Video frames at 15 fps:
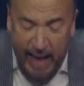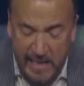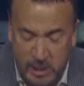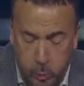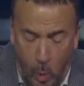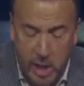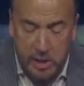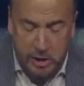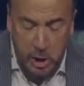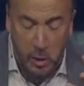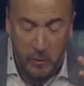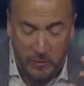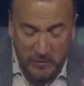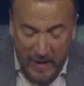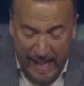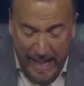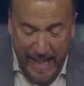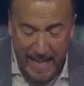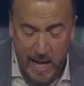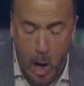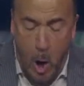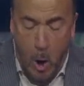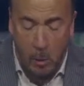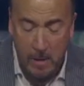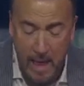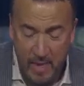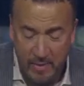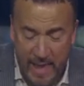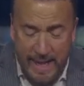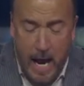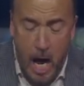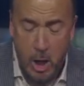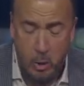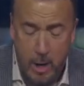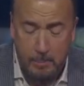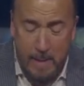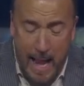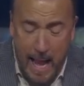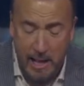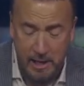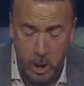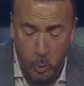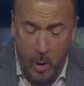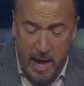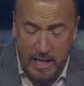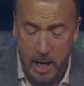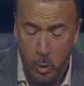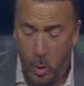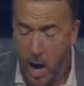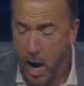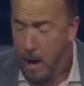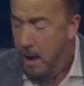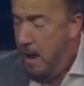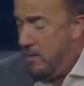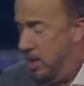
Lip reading: it's what you feed on that ought to remind you where you were.